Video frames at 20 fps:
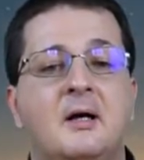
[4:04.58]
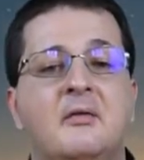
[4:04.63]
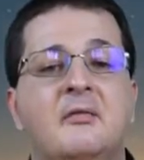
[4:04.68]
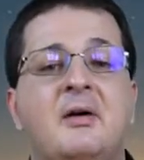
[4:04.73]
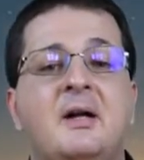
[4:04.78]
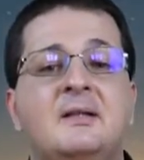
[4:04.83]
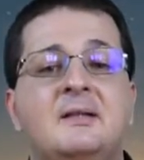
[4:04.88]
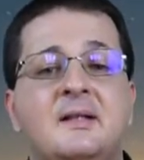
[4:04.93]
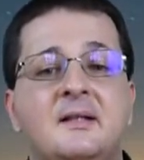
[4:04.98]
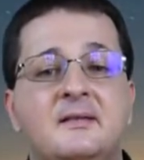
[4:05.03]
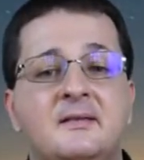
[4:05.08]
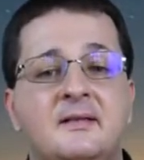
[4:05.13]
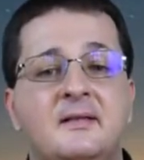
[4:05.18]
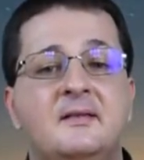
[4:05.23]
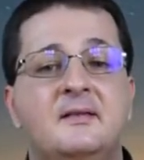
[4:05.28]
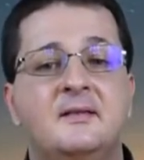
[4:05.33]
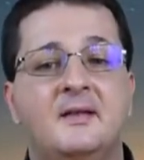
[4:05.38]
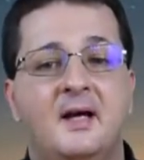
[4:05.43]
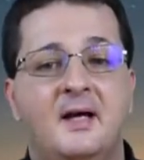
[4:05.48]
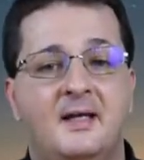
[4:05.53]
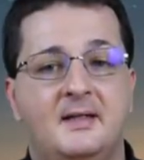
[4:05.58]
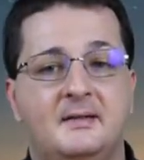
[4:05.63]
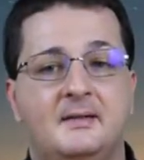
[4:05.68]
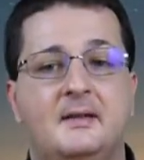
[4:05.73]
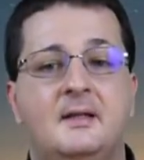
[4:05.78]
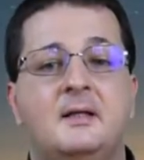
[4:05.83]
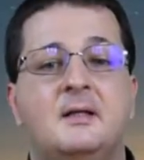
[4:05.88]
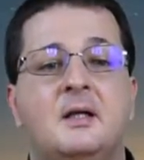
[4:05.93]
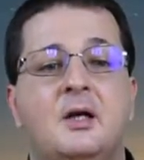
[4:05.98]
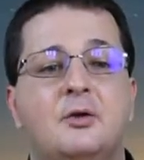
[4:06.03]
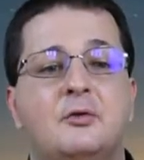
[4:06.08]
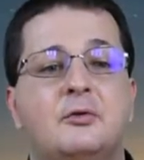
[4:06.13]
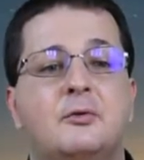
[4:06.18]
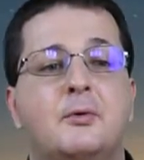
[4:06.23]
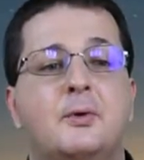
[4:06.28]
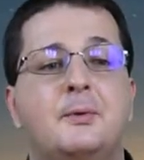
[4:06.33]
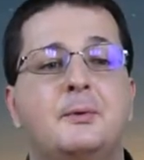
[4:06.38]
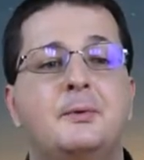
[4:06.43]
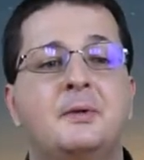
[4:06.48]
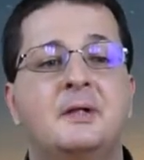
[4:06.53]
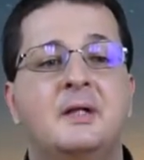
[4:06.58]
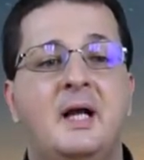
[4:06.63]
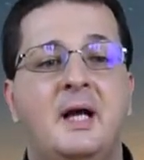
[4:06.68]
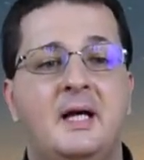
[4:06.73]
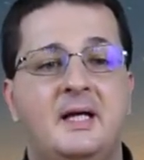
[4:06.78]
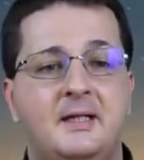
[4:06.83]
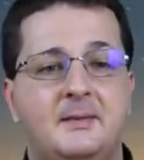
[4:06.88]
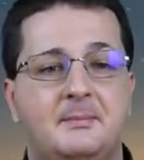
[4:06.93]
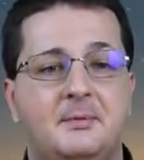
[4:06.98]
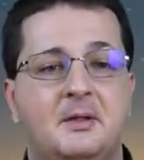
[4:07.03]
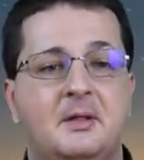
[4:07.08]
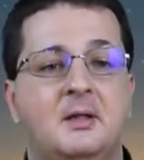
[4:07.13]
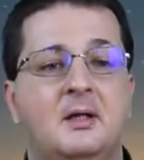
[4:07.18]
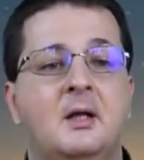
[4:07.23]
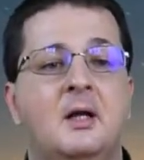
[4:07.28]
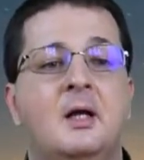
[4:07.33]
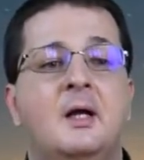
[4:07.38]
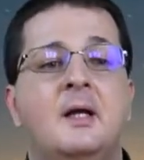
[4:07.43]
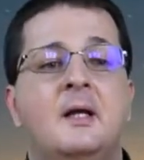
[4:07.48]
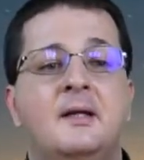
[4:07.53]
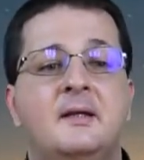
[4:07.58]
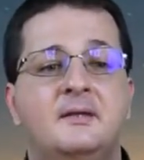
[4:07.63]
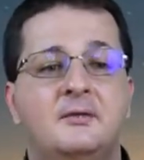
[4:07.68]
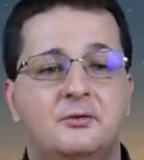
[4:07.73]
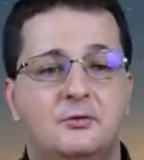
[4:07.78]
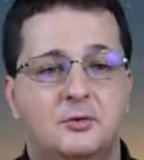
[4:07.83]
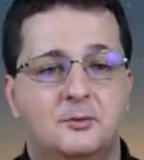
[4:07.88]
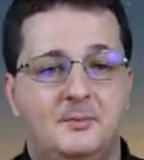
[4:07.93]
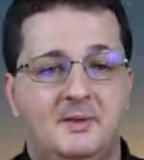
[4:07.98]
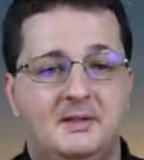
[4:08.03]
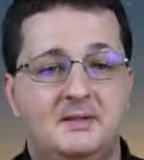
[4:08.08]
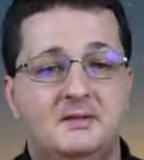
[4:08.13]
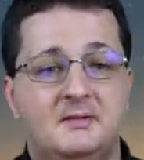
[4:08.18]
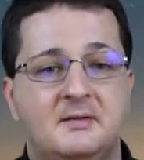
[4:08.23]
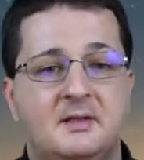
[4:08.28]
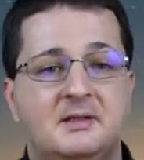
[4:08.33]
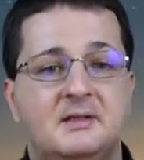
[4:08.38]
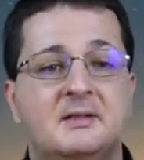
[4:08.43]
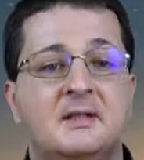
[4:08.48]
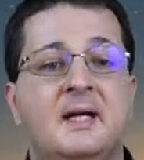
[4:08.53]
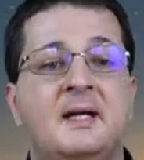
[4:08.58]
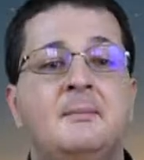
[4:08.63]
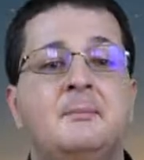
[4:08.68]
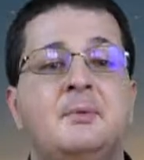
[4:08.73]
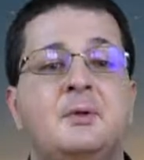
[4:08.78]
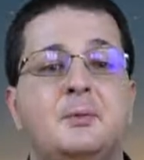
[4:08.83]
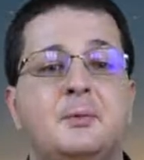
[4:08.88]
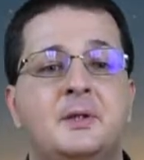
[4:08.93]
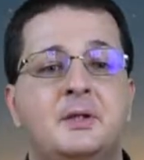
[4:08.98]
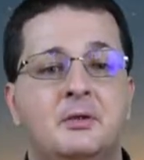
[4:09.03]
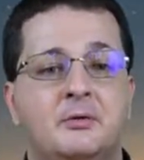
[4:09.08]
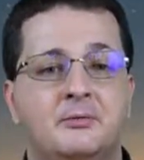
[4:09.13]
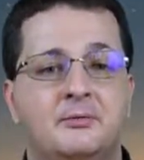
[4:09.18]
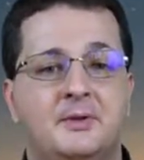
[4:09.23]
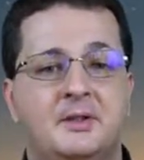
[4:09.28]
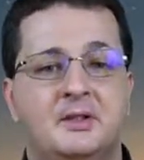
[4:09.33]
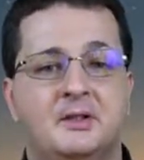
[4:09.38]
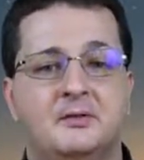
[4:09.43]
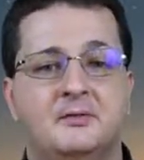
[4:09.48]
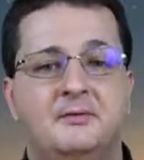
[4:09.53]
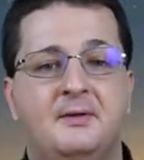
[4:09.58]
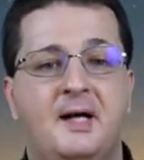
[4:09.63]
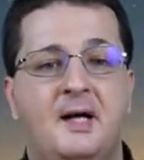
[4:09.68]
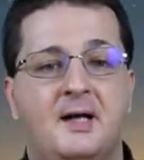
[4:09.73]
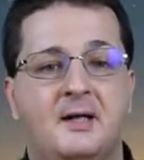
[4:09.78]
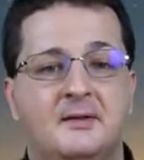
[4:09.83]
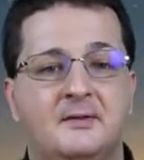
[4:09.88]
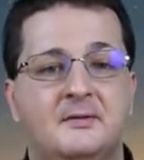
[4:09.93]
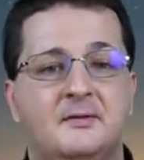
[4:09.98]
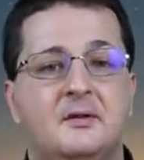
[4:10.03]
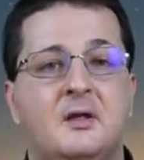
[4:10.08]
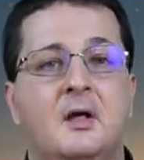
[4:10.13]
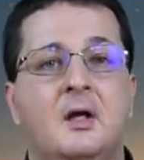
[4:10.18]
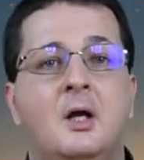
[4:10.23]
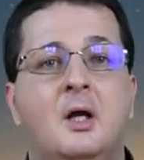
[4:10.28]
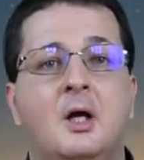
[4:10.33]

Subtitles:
While this design allows for a reliable instrument that can be reconfigured fast,